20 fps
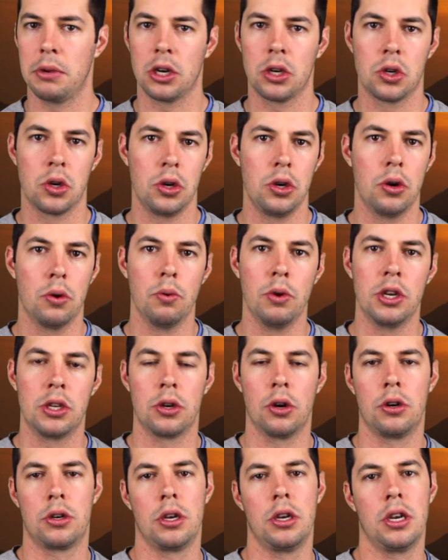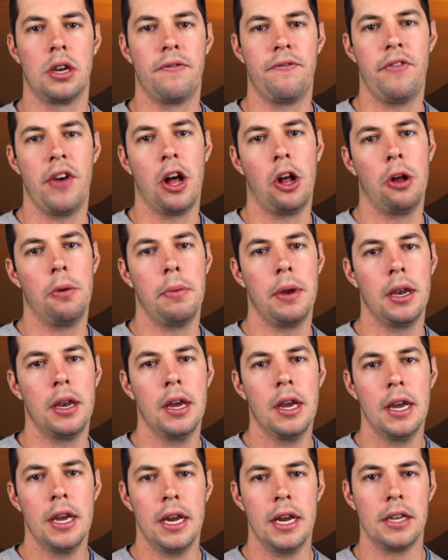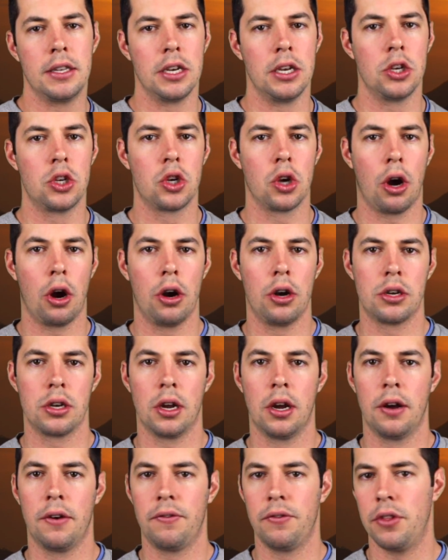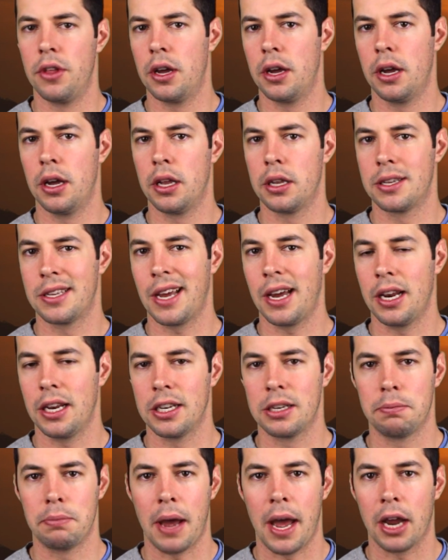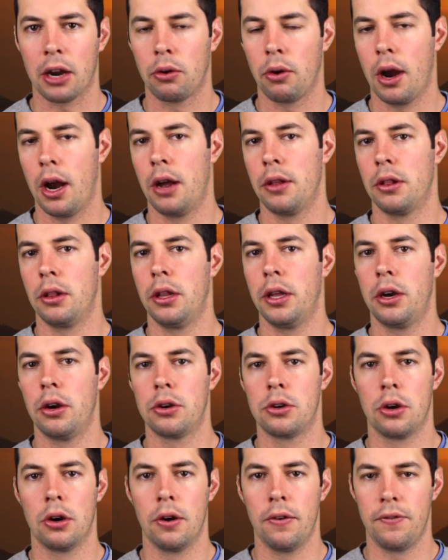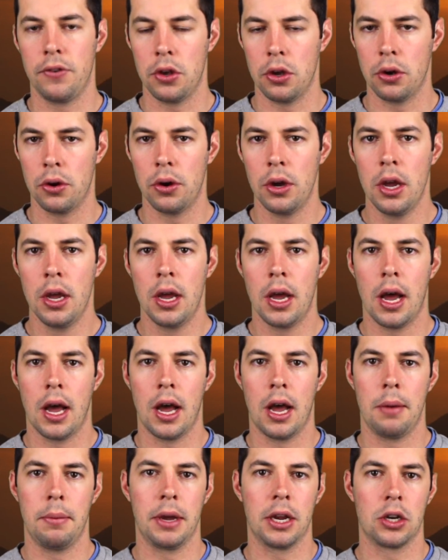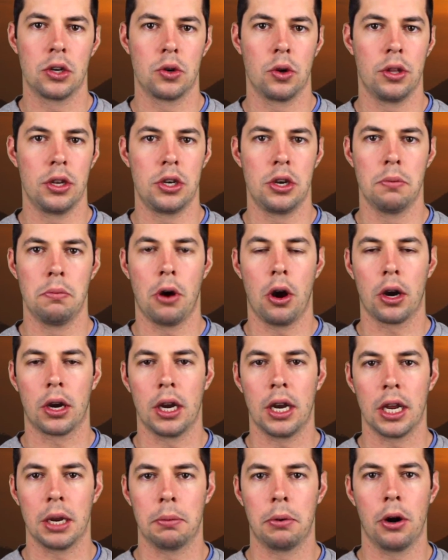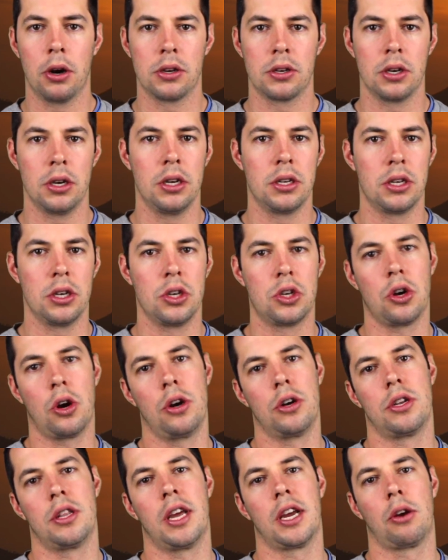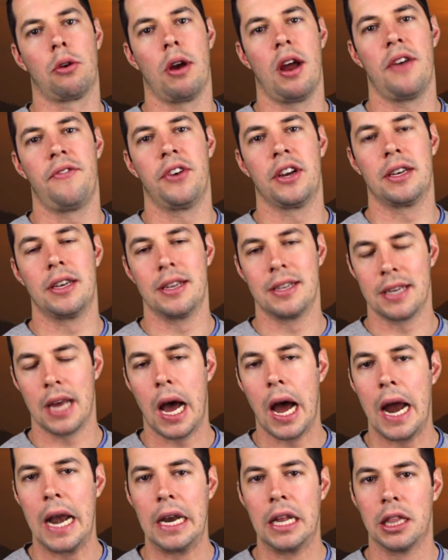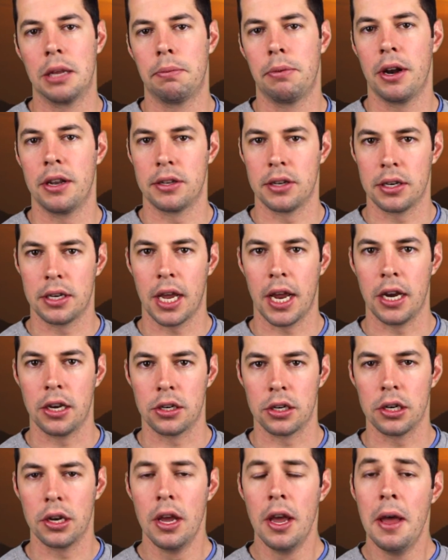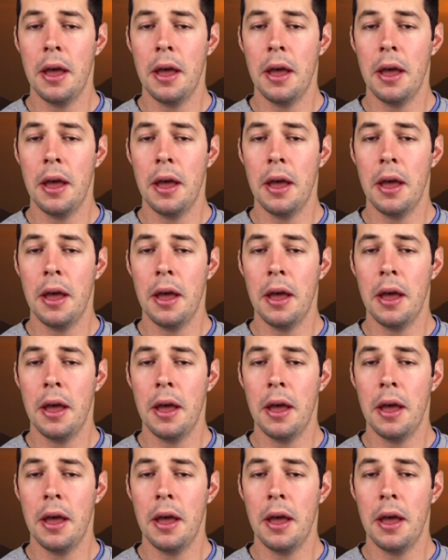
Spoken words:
Make sure your research and development is in charge of the science background, literature review. Make sure that your marketing person is in charge of that graphic design and the presentation.